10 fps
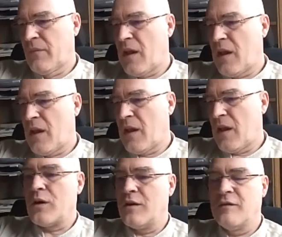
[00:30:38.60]
how
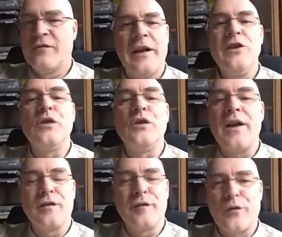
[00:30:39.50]
our
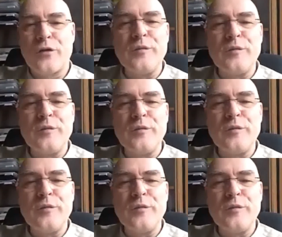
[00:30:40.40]
value-guided foreign
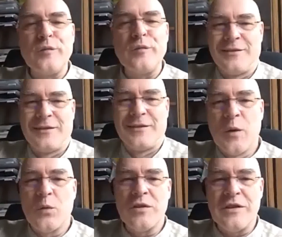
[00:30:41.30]
policy
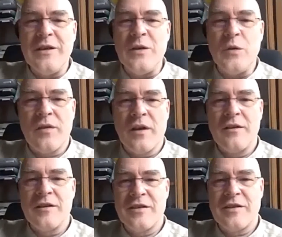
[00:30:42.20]
would deal with
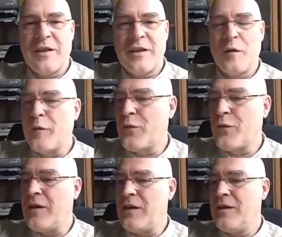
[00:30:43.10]
an attack of
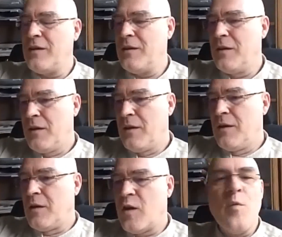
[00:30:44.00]
a
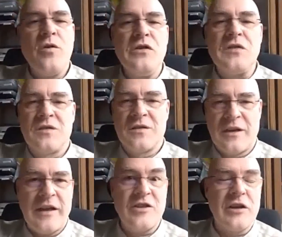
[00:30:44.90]
communist,
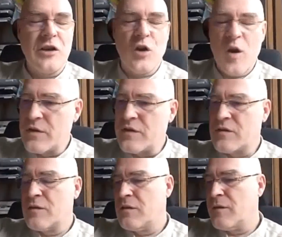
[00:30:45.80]
allegedly
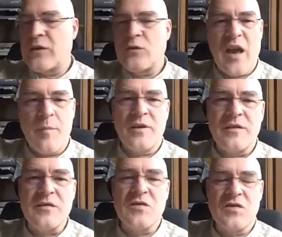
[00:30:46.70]
communist de facto
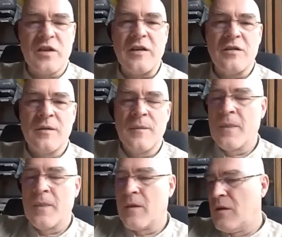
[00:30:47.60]
capitalist state
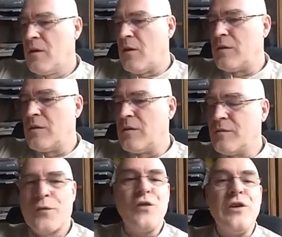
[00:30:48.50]

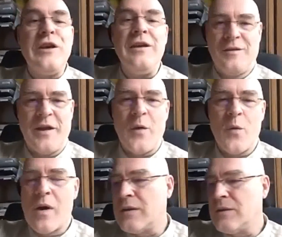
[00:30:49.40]
on free
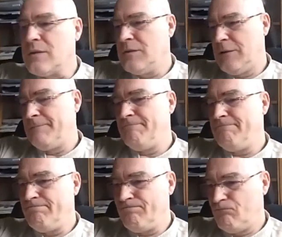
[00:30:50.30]
Taiwan,
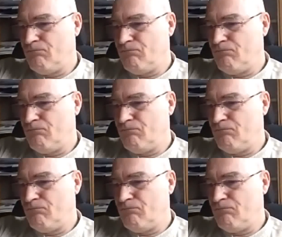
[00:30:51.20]
I'm